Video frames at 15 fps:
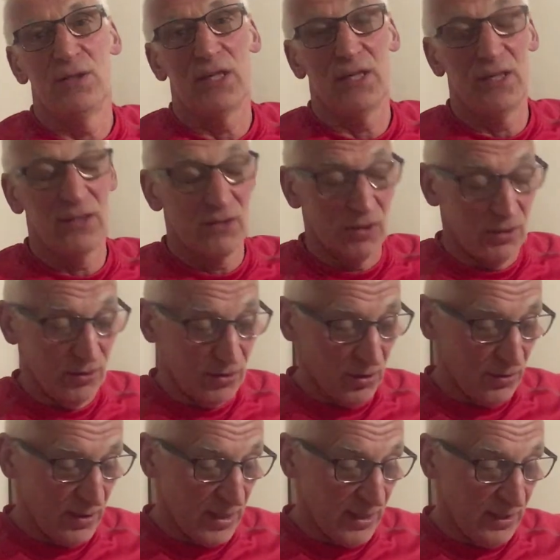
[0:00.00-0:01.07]
D crews
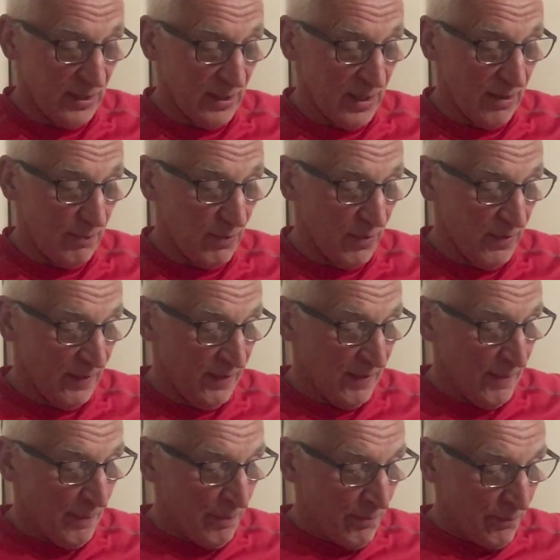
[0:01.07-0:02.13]
on handicap.
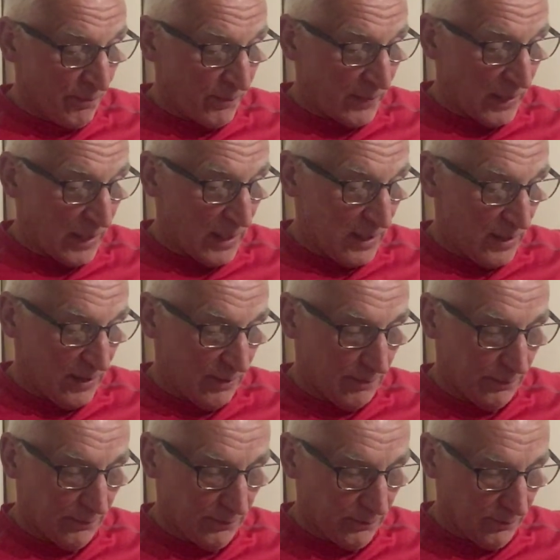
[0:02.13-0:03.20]

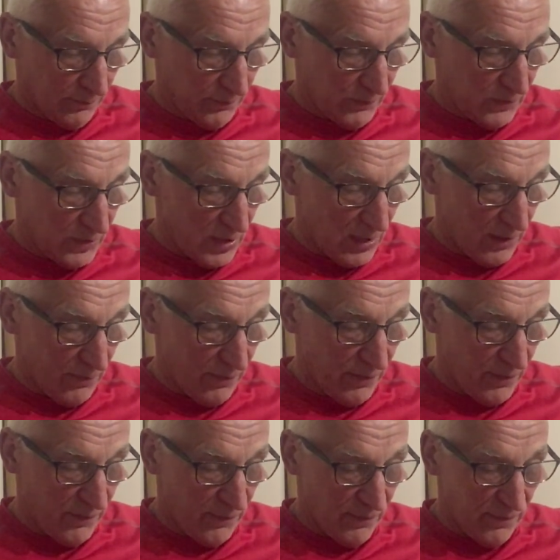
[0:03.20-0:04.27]
Um, so
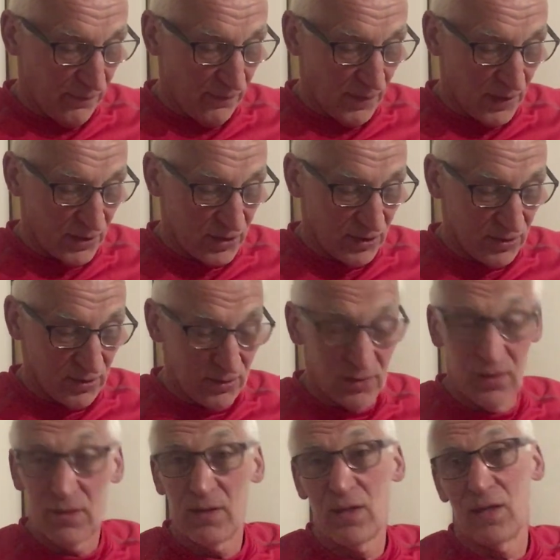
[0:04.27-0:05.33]
fifth fastest
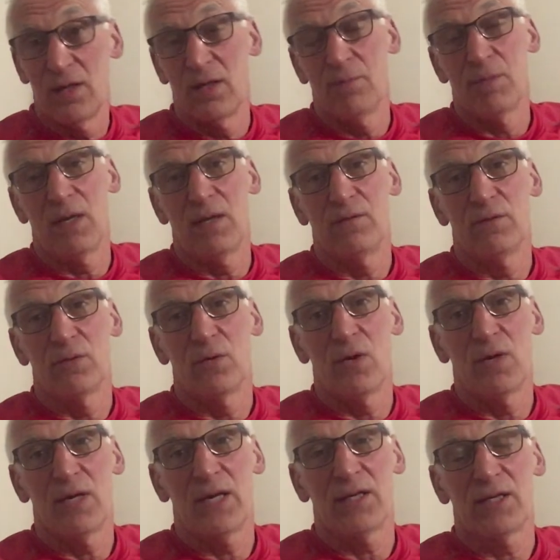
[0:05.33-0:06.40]
um, overall
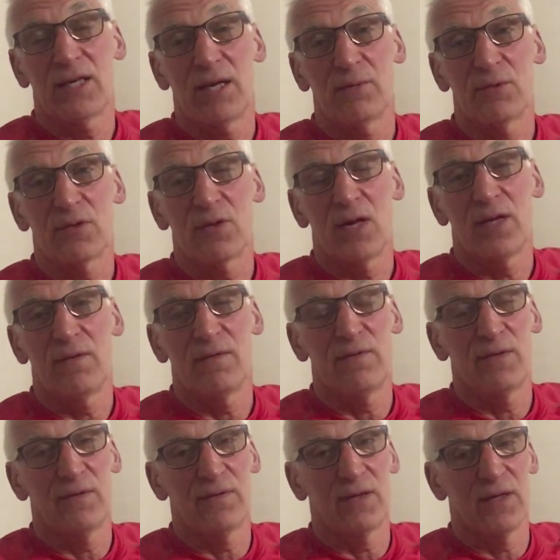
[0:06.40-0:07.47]
on handicap is great.
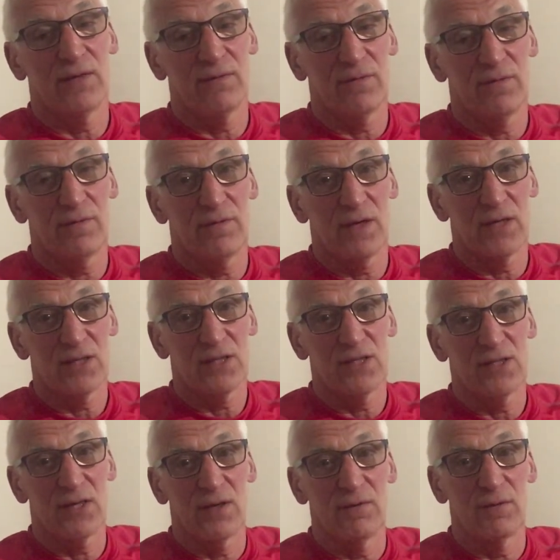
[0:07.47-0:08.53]
Fifteenth
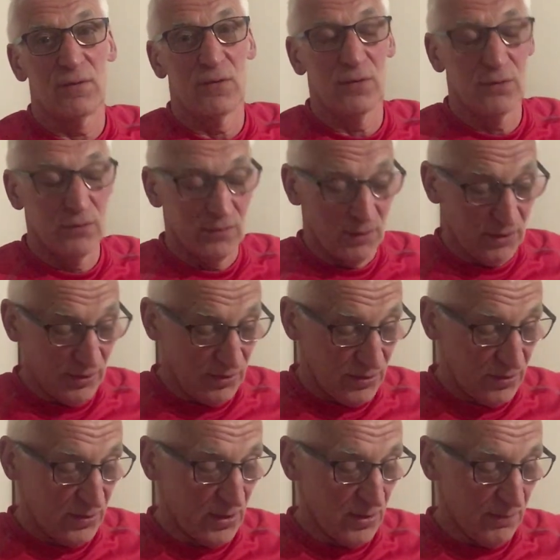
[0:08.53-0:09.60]
fastest overall
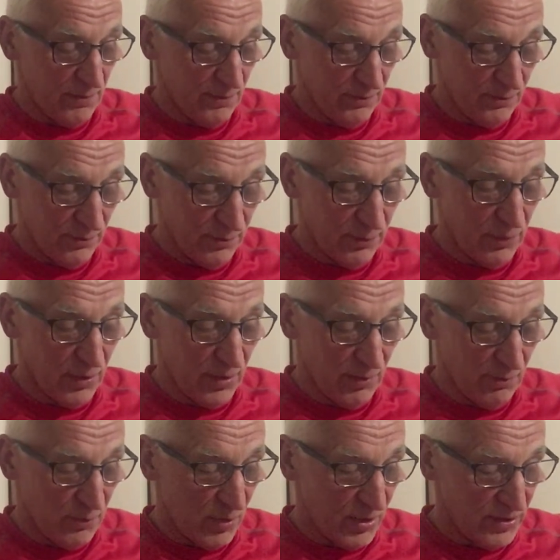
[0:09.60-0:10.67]
is um, pretty
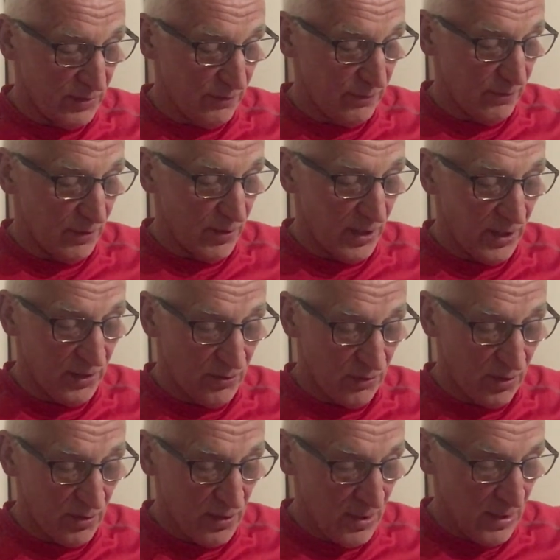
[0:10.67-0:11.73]
impressive for an
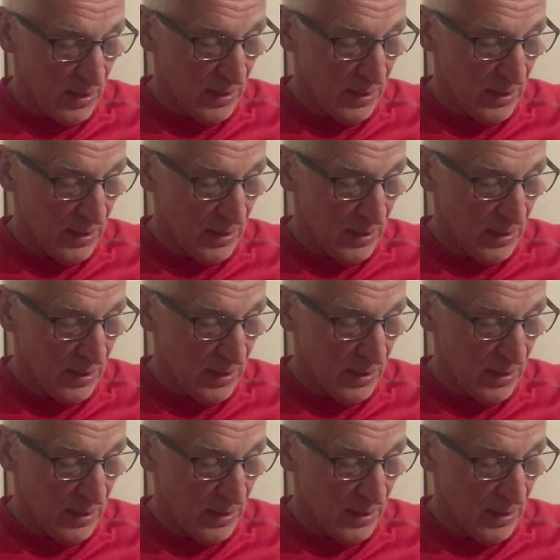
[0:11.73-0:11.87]
e-crew.